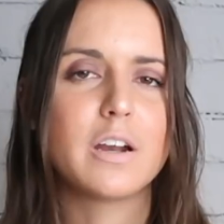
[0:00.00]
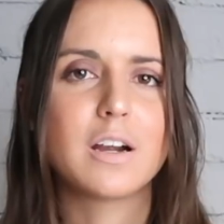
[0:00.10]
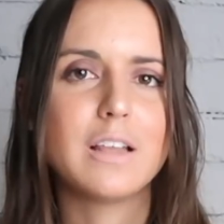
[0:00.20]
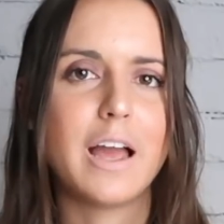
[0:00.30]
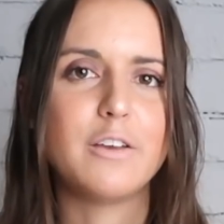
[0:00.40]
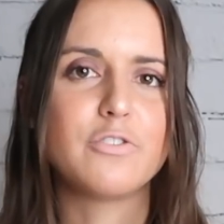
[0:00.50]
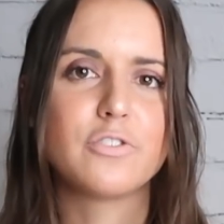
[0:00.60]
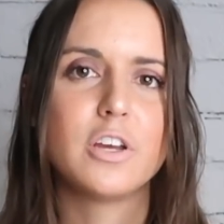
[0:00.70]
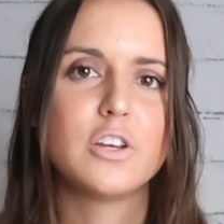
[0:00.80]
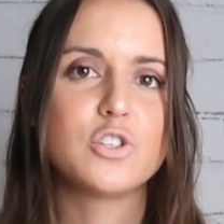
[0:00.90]
in our
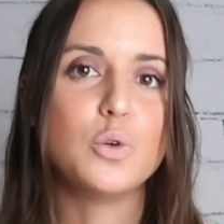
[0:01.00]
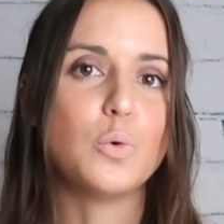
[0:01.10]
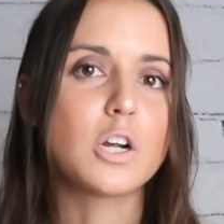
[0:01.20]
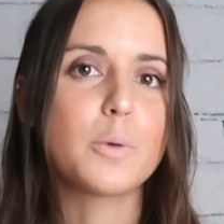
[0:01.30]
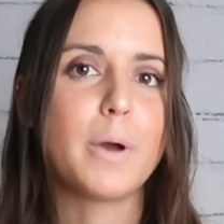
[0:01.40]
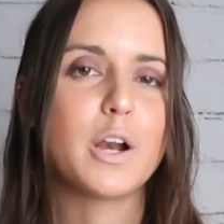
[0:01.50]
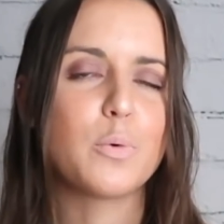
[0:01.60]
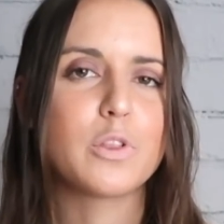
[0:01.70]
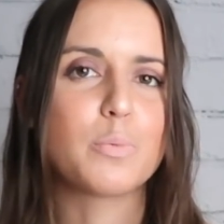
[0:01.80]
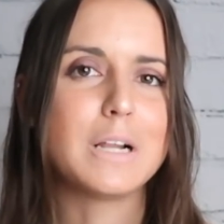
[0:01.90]
life, to work better
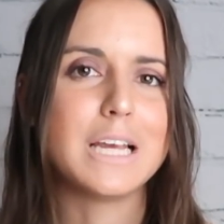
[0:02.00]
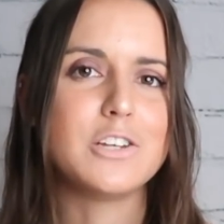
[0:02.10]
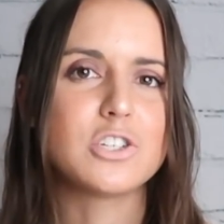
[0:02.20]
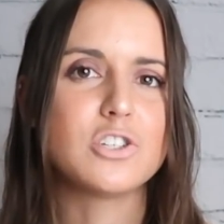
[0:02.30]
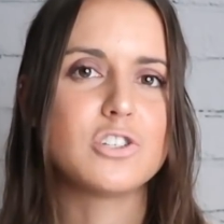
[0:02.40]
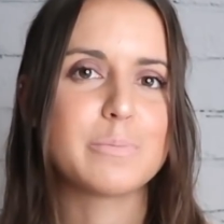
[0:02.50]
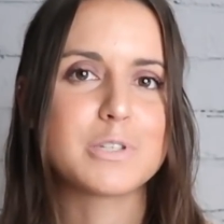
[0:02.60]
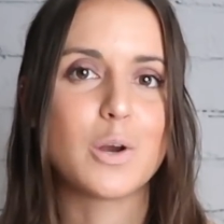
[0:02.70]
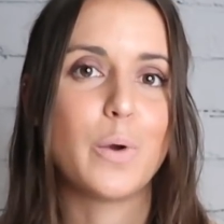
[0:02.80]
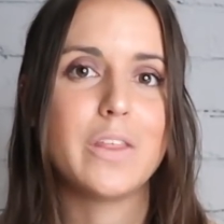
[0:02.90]
with
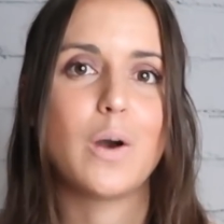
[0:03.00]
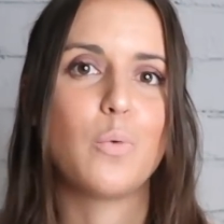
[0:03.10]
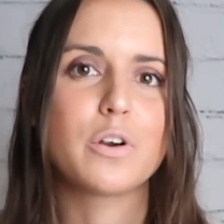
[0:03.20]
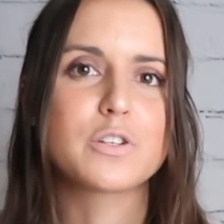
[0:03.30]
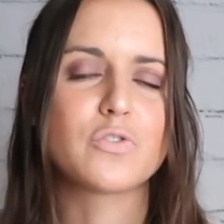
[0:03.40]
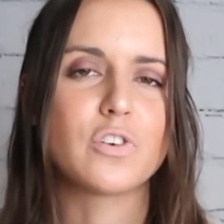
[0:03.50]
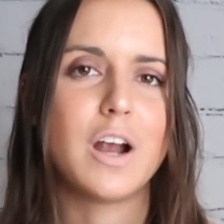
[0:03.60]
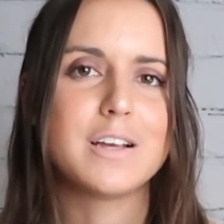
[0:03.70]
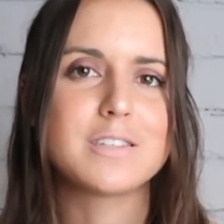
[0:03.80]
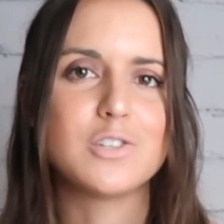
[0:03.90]
relationships in a way that works for us,